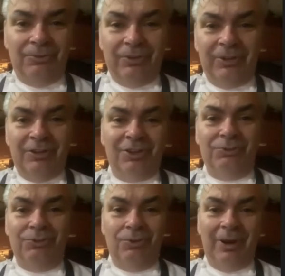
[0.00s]
to the
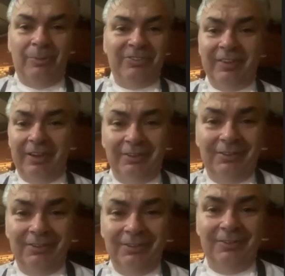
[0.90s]
kitchen to grab a snack.
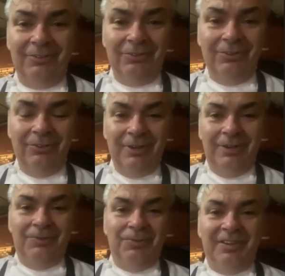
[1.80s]
So
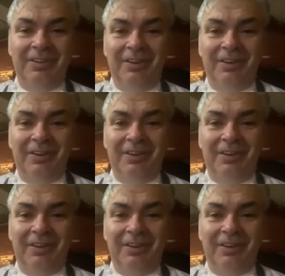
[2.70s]
we